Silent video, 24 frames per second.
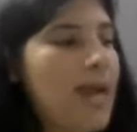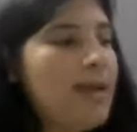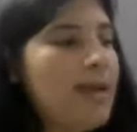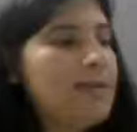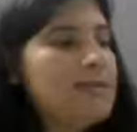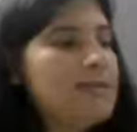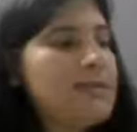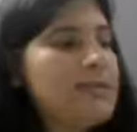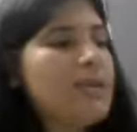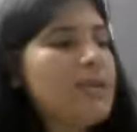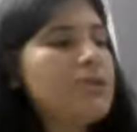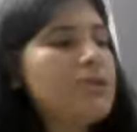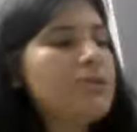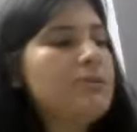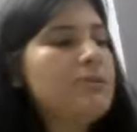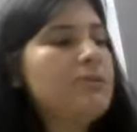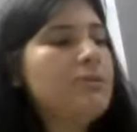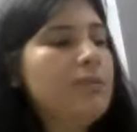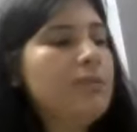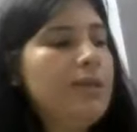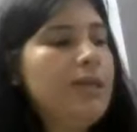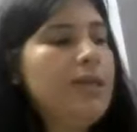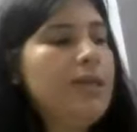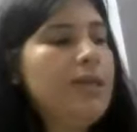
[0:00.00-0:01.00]
And
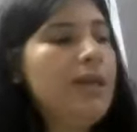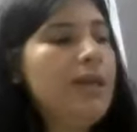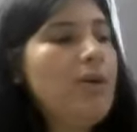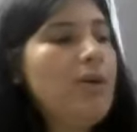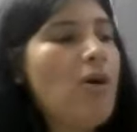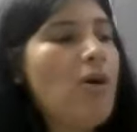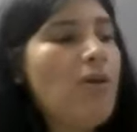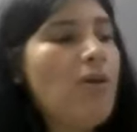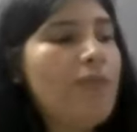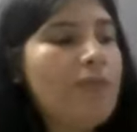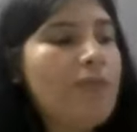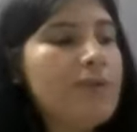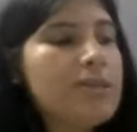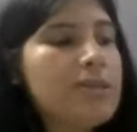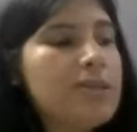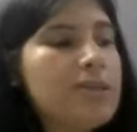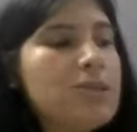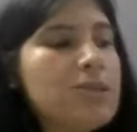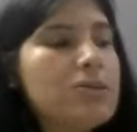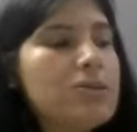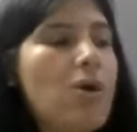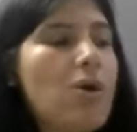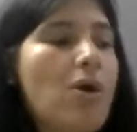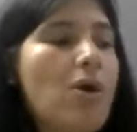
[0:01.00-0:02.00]
section 3A, offense
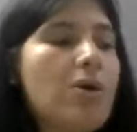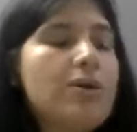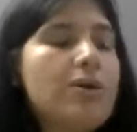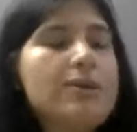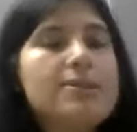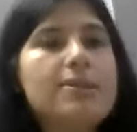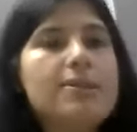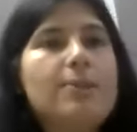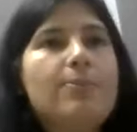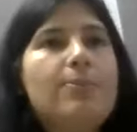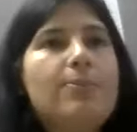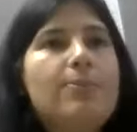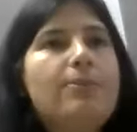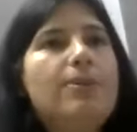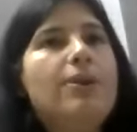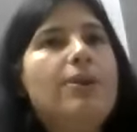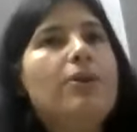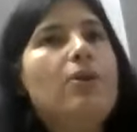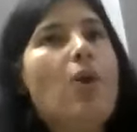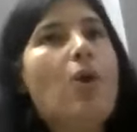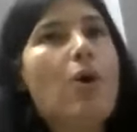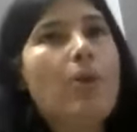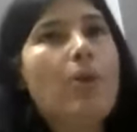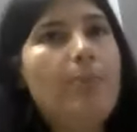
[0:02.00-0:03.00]
is cognizable
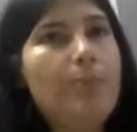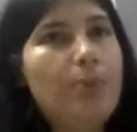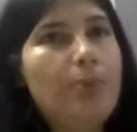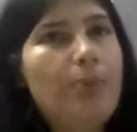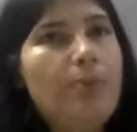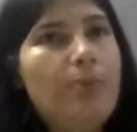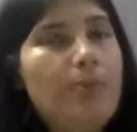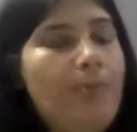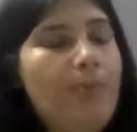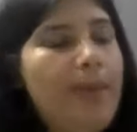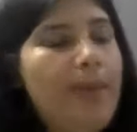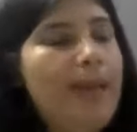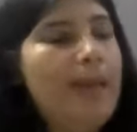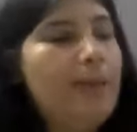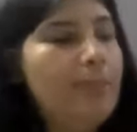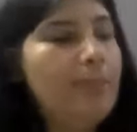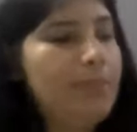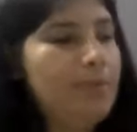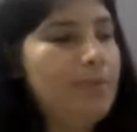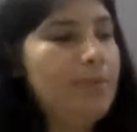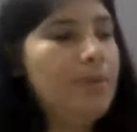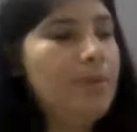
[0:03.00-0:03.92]
and non-bailable.